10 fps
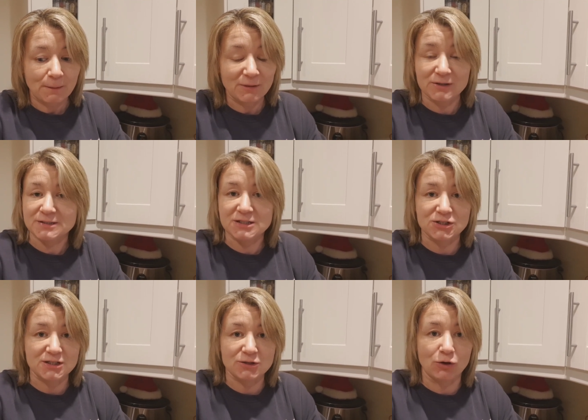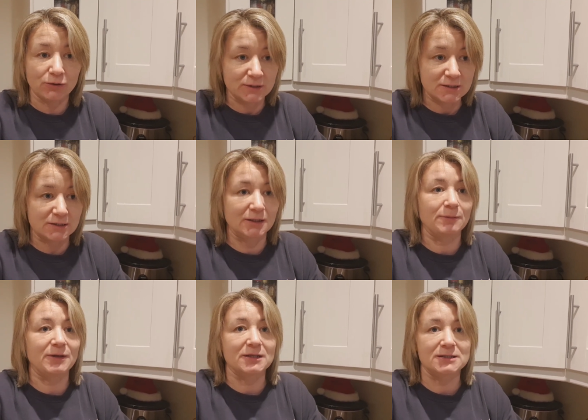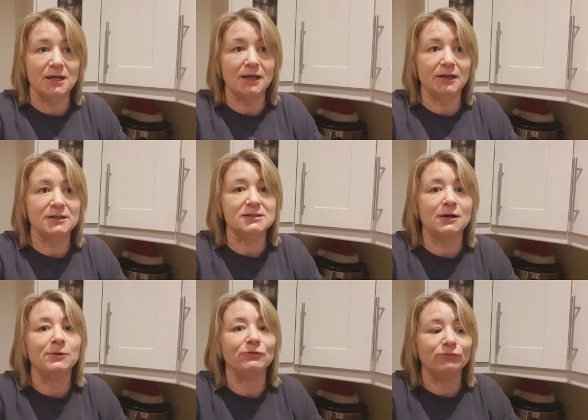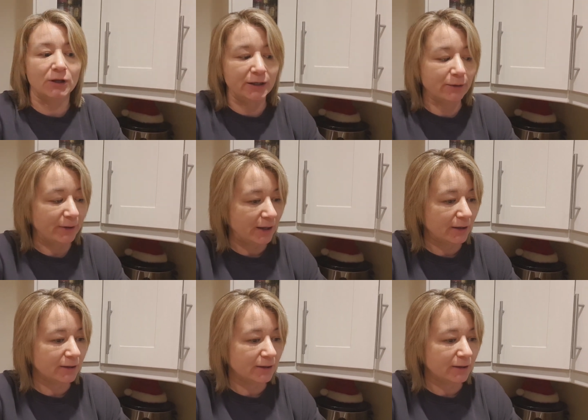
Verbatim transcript: because he's just constantly being sick and it's coming on really quick.